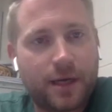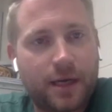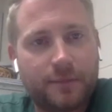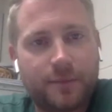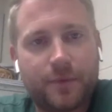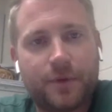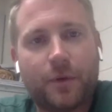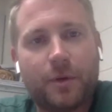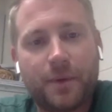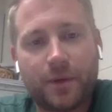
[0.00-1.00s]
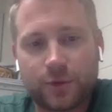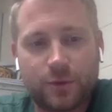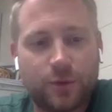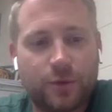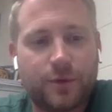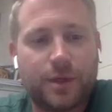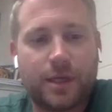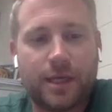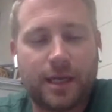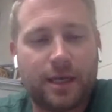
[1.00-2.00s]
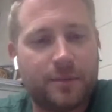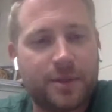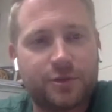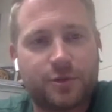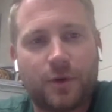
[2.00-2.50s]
going to middle school and elementary